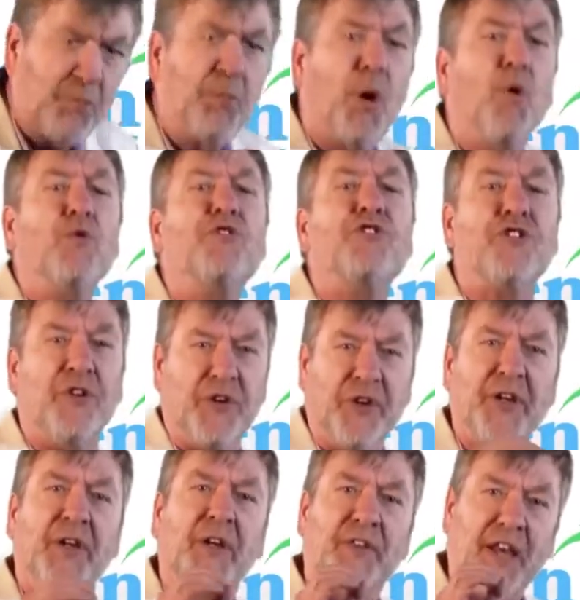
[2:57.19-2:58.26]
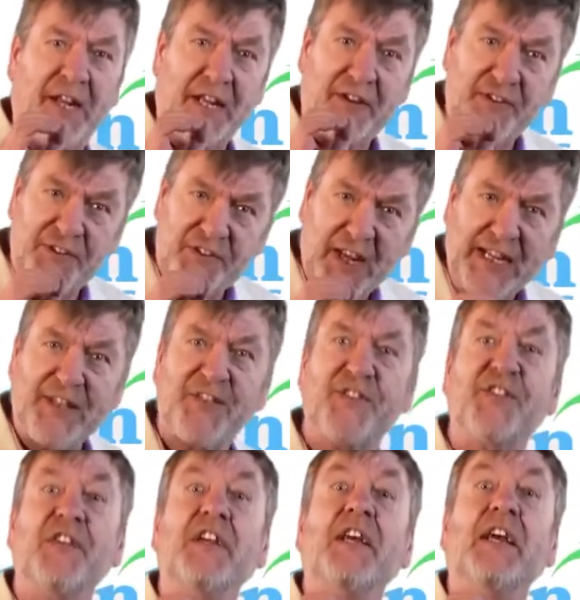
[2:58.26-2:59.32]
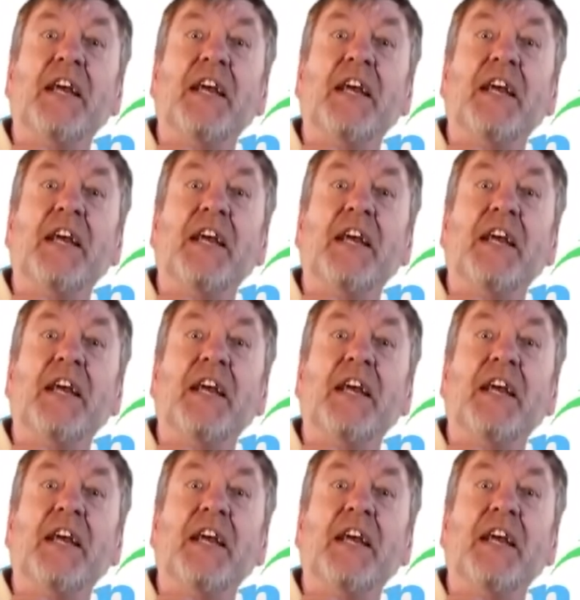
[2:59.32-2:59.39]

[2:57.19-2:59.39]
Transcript: motion that excites